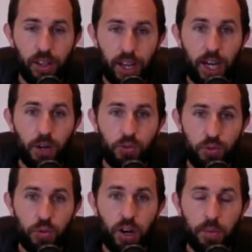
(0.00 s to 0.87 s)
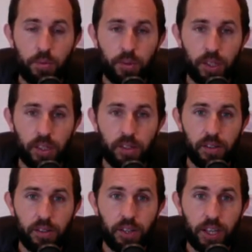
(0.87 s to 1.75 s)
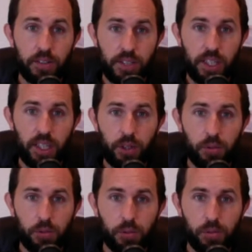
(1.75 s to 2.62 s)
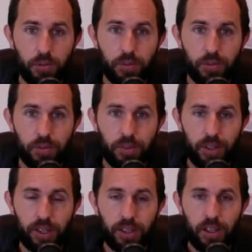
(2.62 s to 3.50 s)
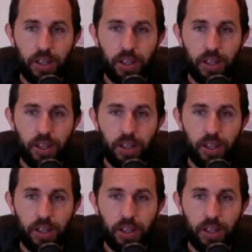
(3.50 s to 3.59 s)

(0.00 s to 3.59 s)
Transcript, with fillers: how to operate like a C E O, right?